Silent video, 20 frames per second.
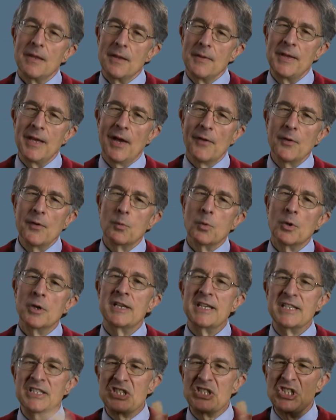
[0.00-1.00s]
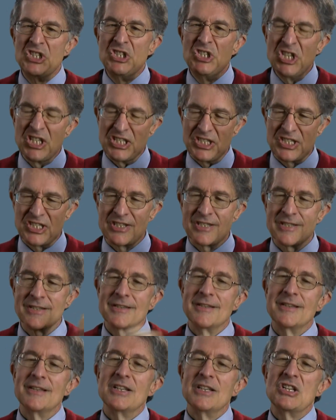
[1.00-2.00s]
The other word is gist.
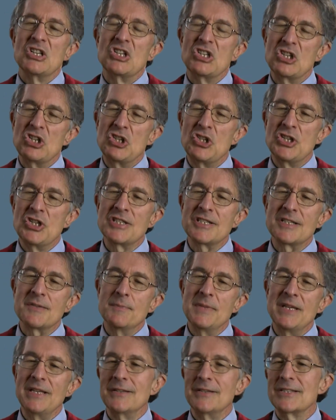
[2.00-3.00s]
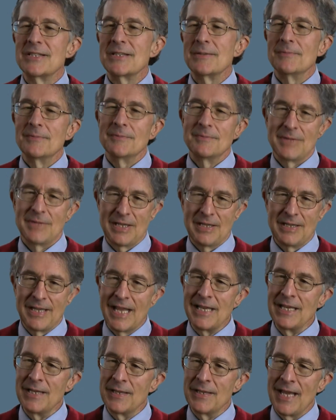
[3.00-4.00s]
Gist means
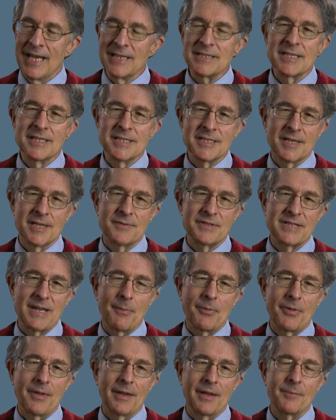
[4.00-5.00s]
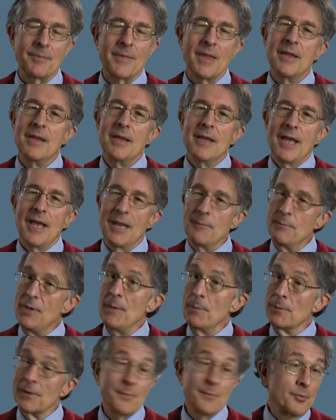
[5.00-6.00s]
getting the essence of something. And
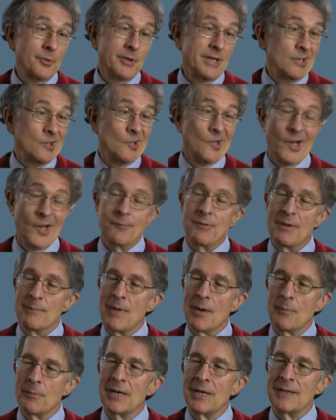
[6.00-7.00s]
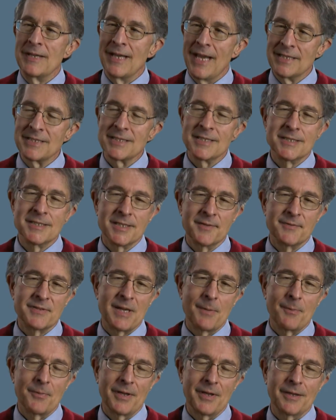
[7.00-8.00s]
people are pretty good at remembering the essence of
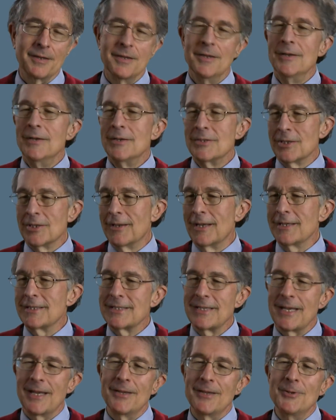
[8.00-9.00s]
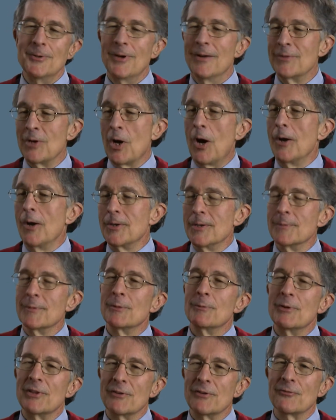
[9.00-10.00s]
something. So let's say you have an
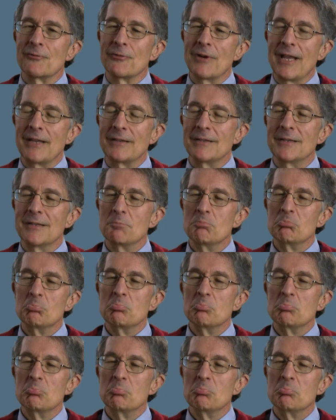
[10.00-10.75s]
argument with a friend.